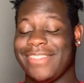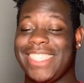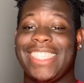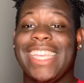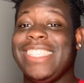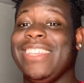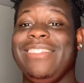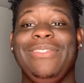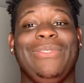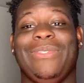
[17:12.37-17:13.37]
stay
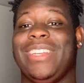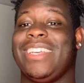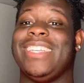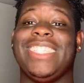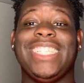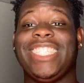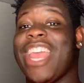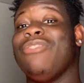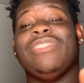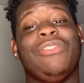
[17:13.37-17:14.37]
tuned, because this
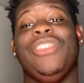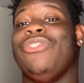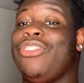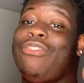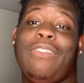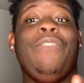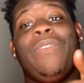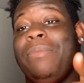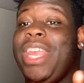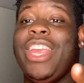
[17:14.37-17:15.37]
channel is only going to grow
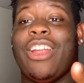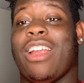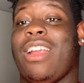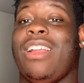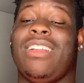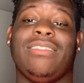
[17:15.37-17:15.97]
from here.